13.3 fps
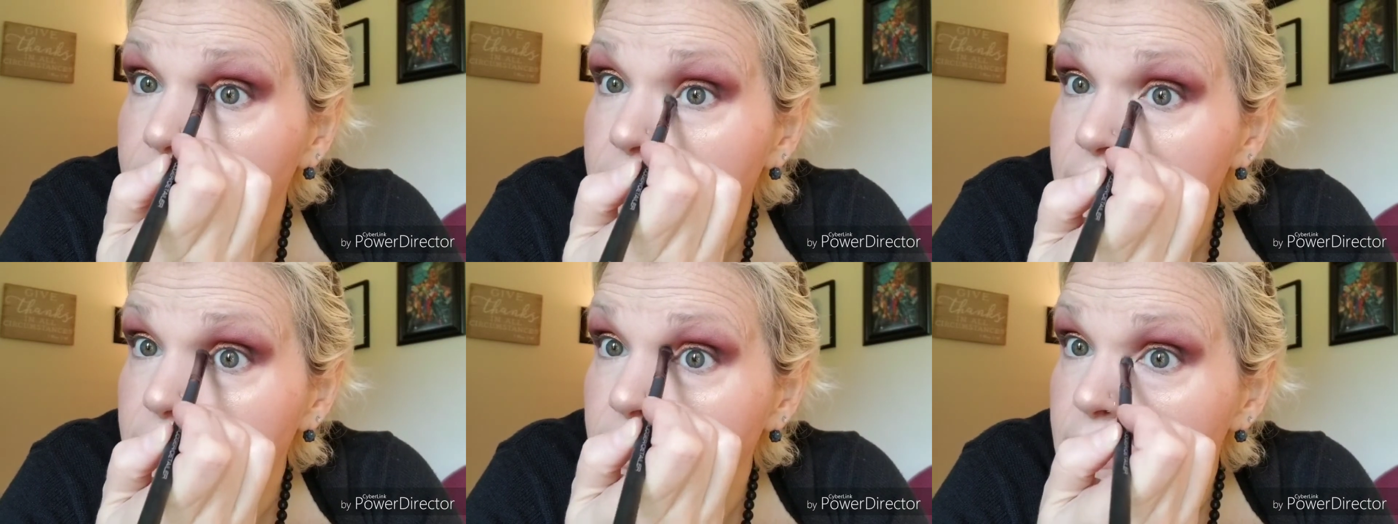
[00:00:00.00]

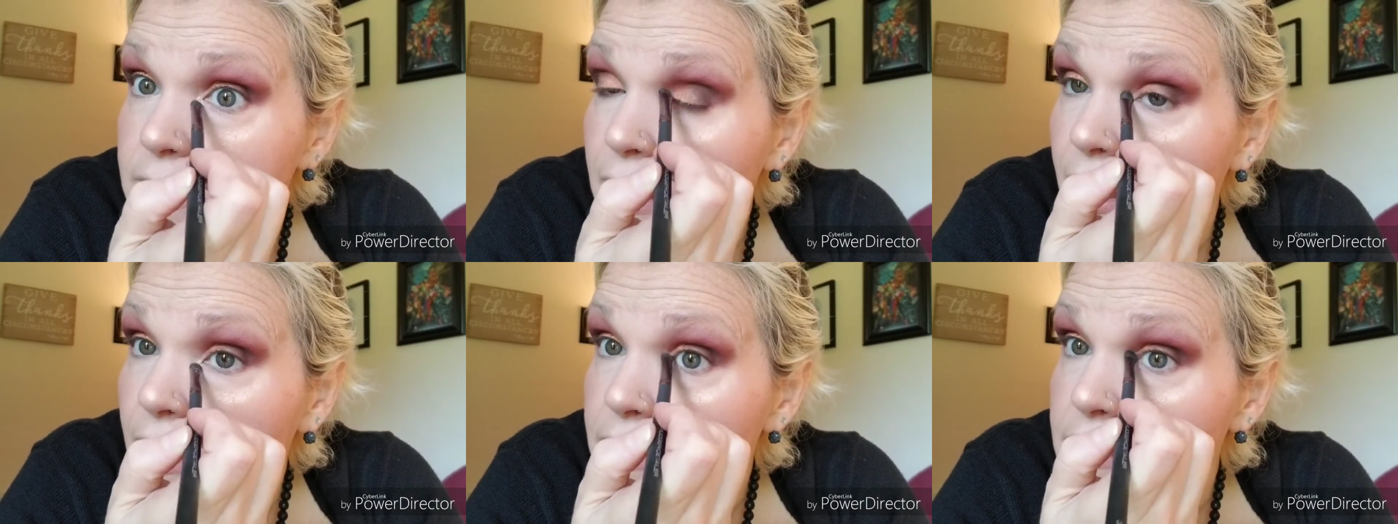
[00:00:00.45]
Just because I
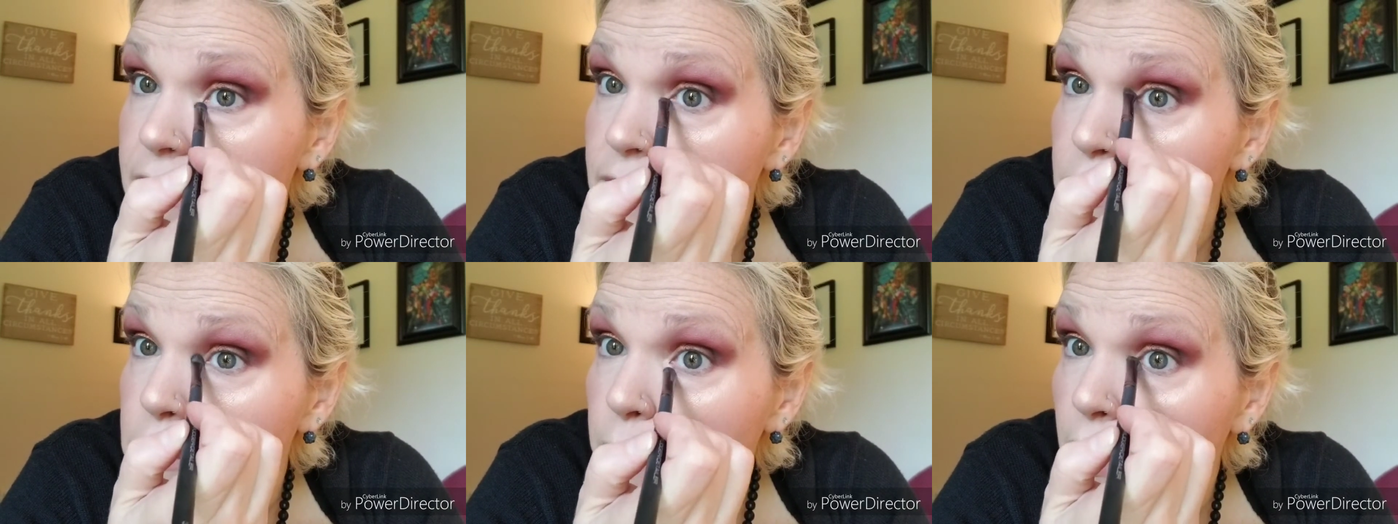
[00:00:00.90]
like to
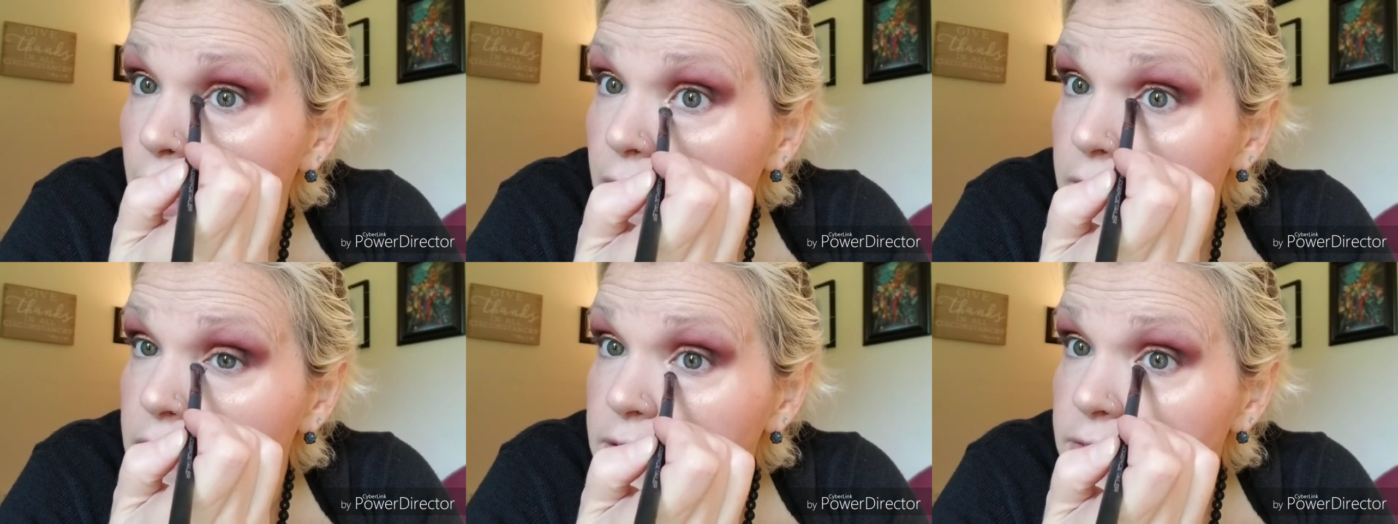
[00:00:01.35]
use
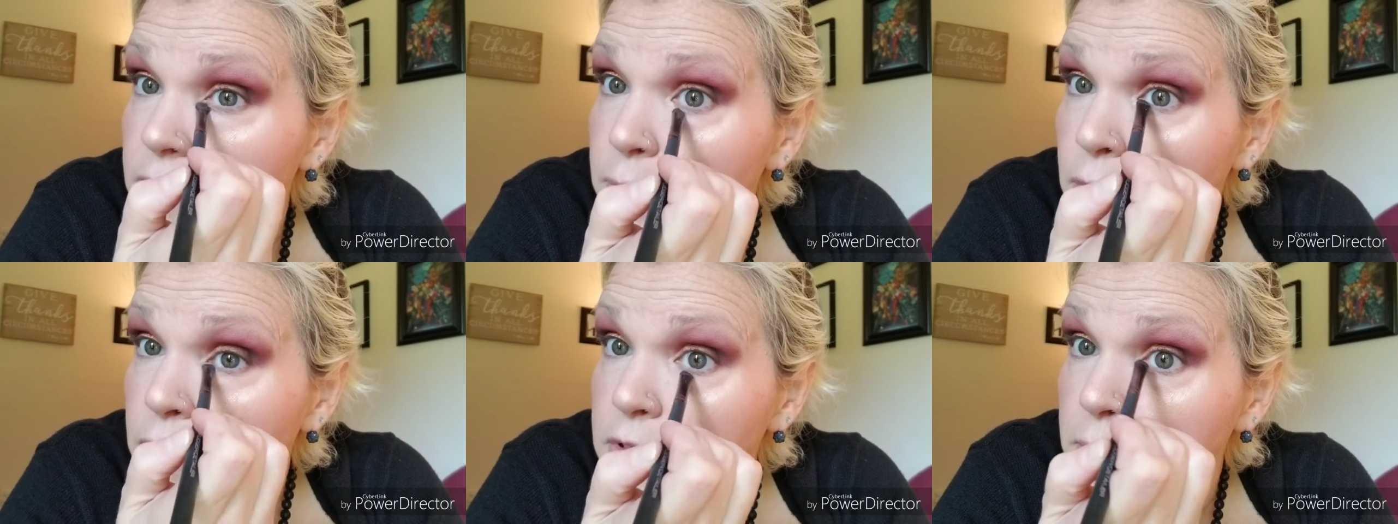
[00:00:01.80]
products for
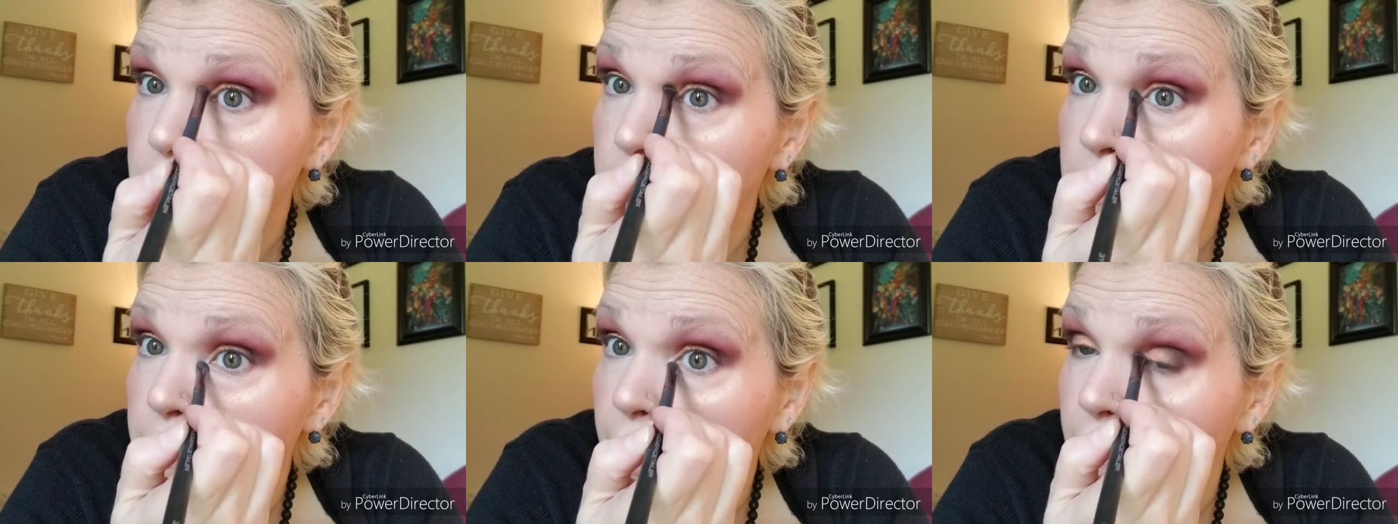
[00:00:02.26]

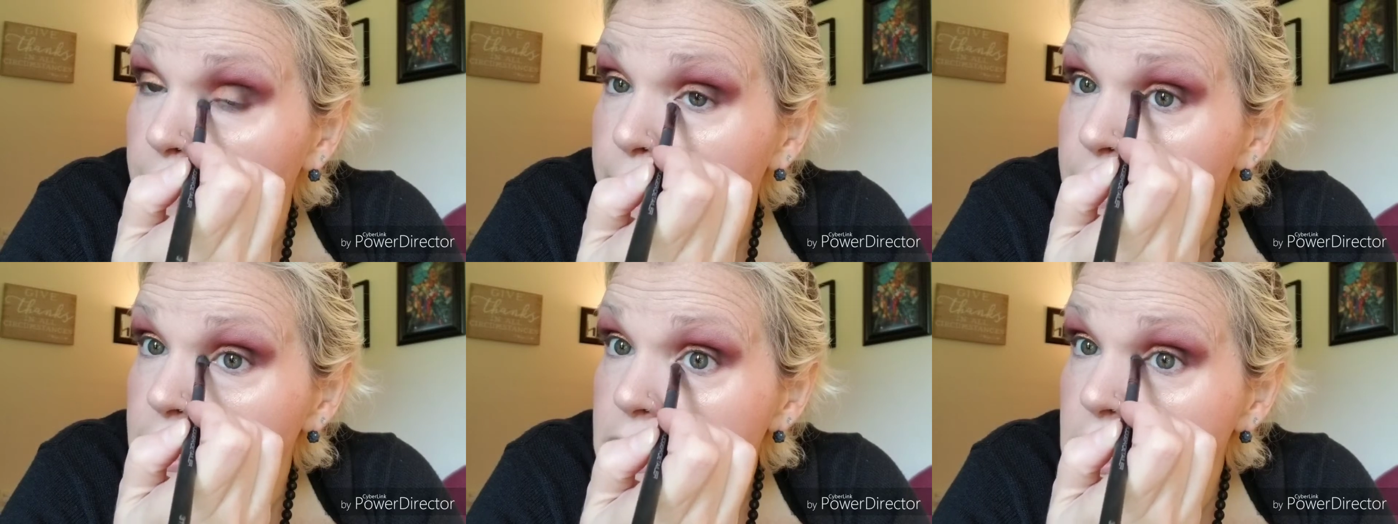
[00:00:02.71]
multiple
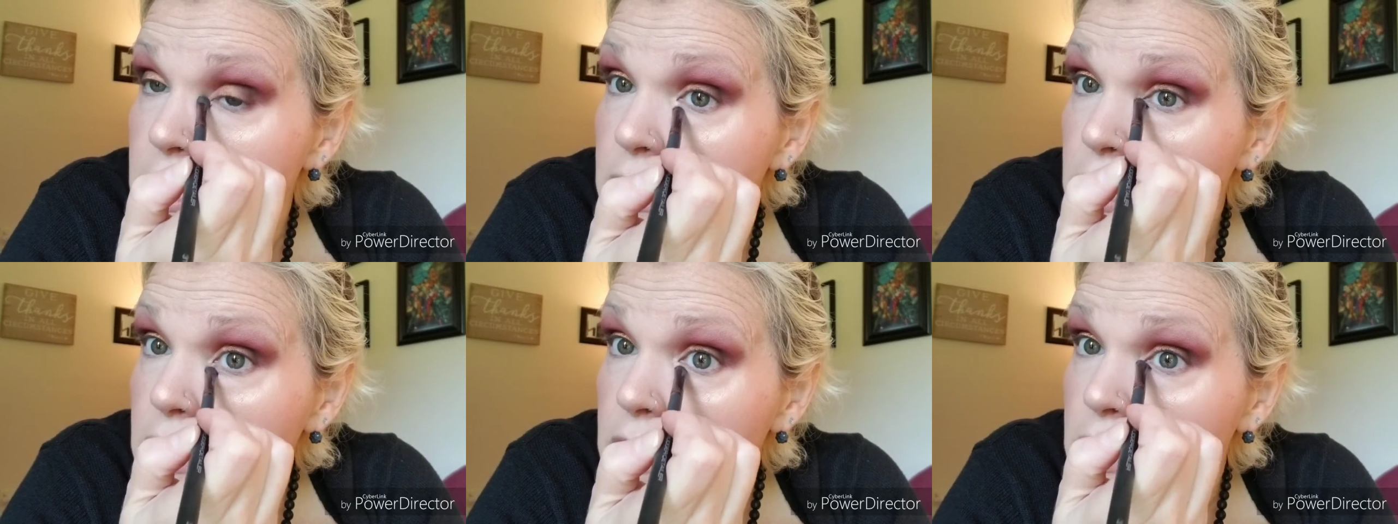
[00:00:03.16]

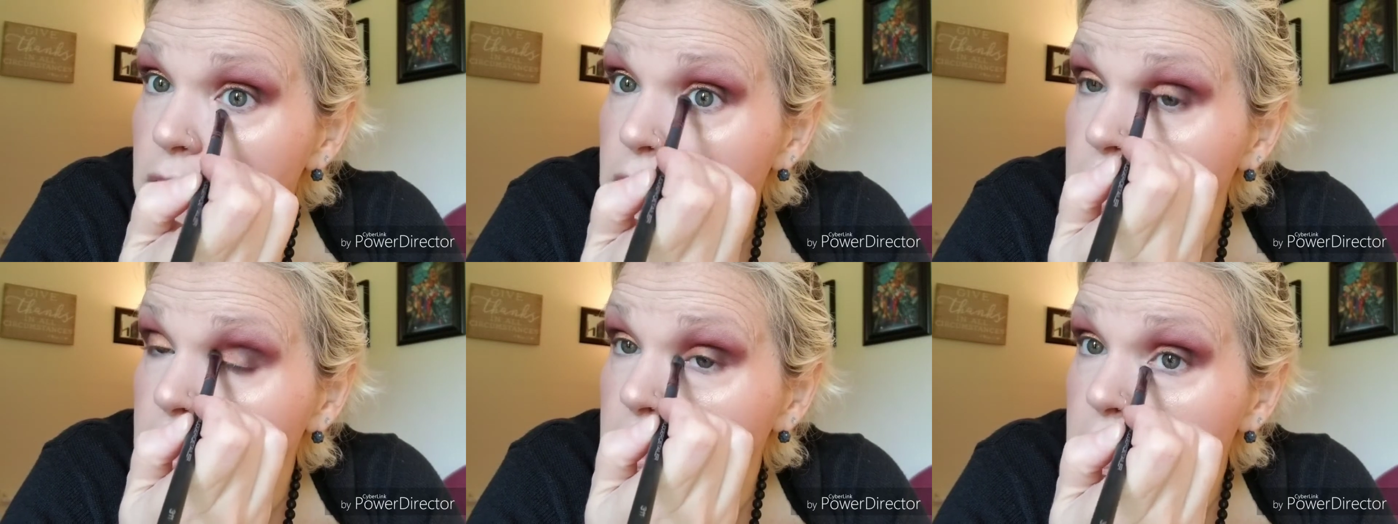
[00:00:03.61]

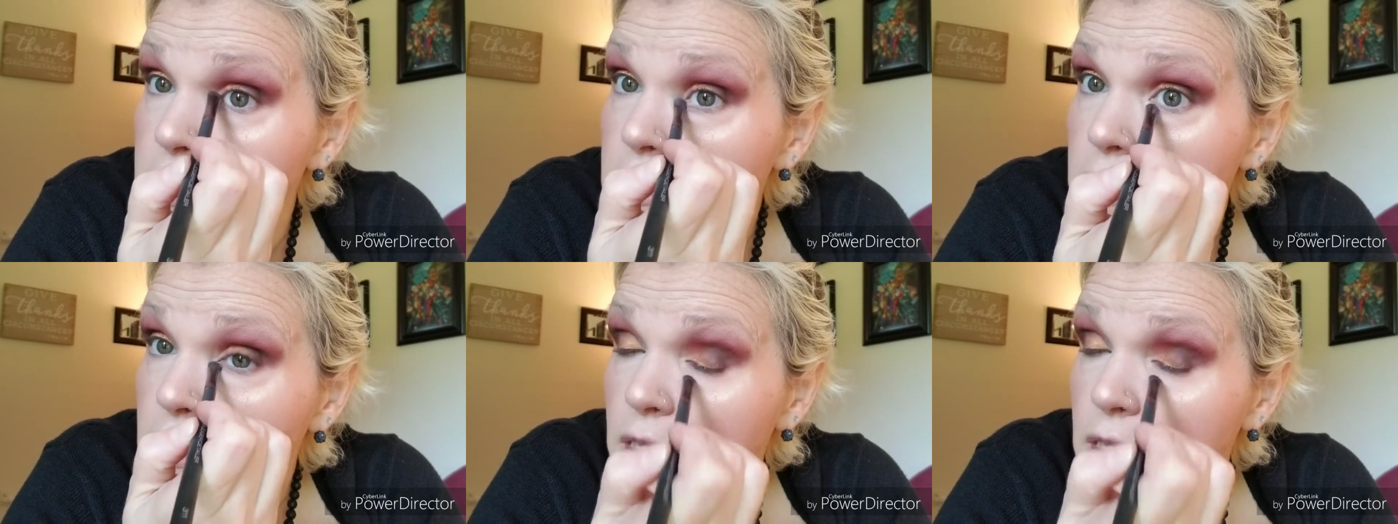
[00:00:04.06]
purposes.